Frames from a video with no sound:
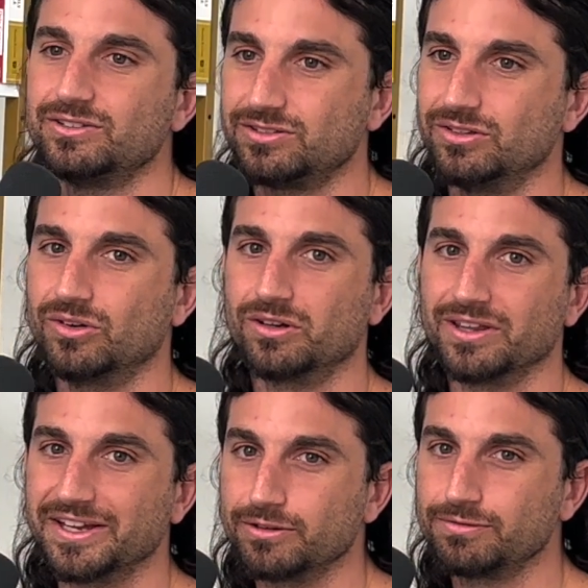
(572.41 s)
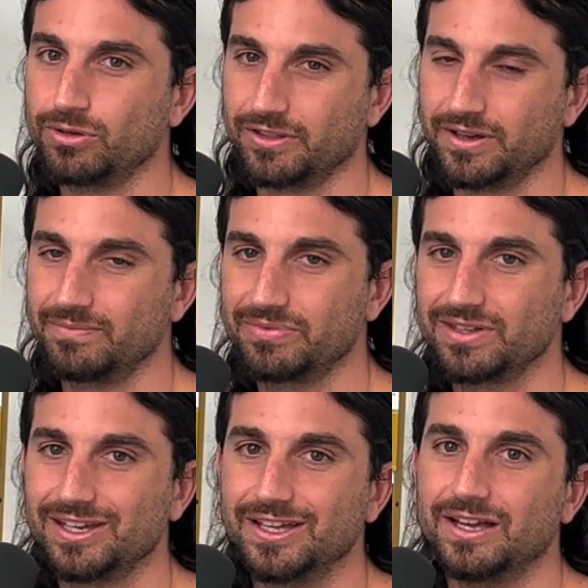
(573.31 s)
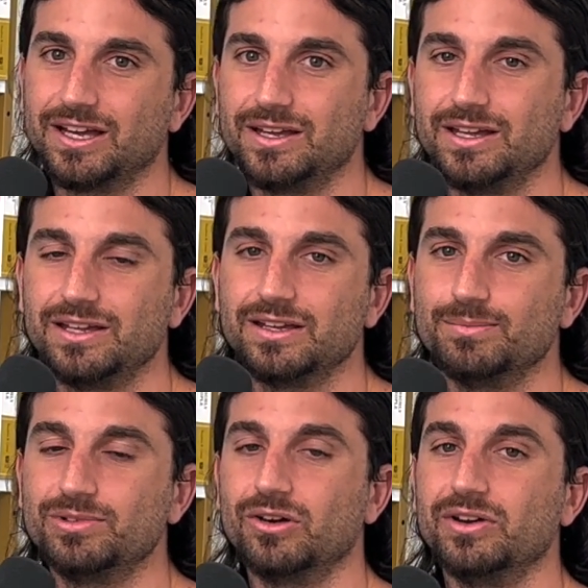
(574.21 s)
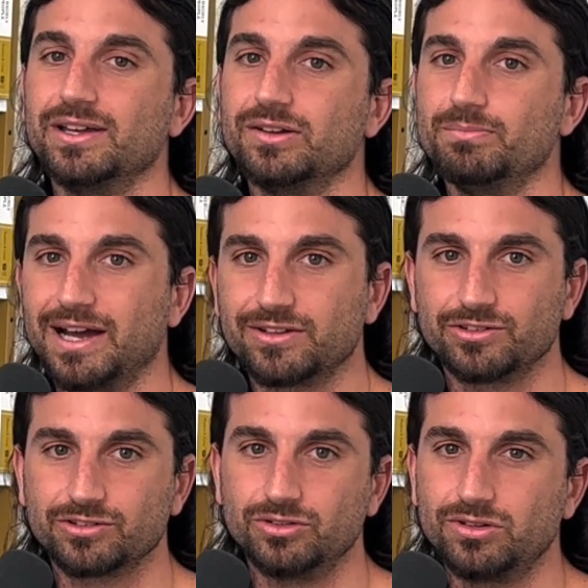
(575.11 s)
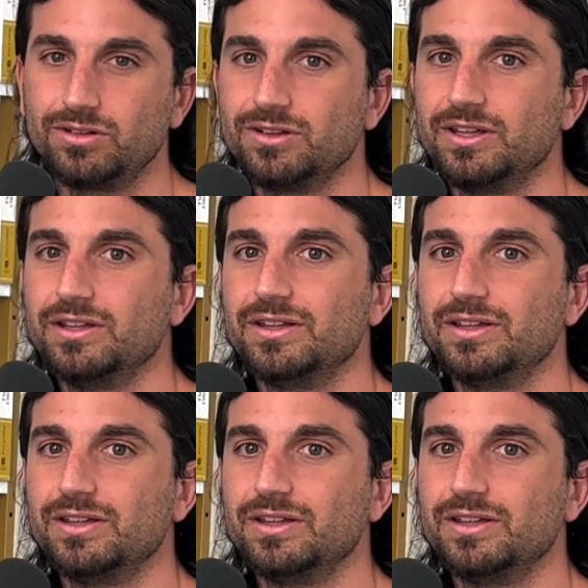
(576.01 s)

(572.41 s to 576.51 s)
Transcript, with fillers: to Orlando, Florida and I am going back to school